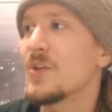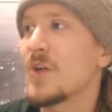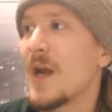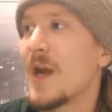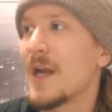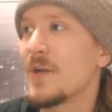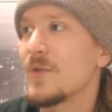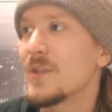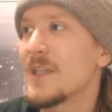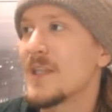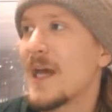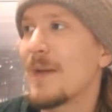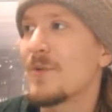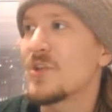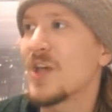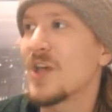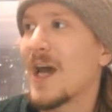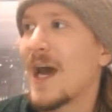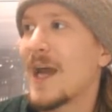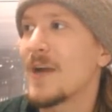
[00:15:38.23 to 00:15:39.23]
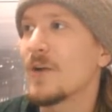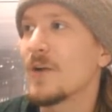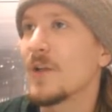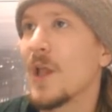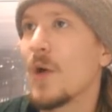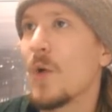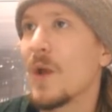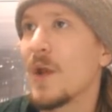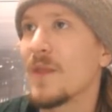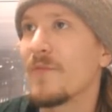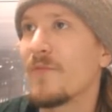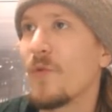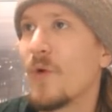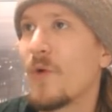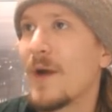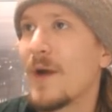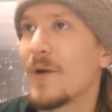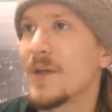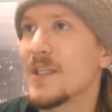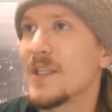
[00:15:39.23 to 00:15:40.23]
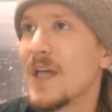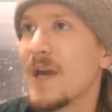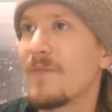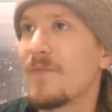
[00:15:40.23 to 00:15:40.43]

trying to establish a higher low on the 4-hour time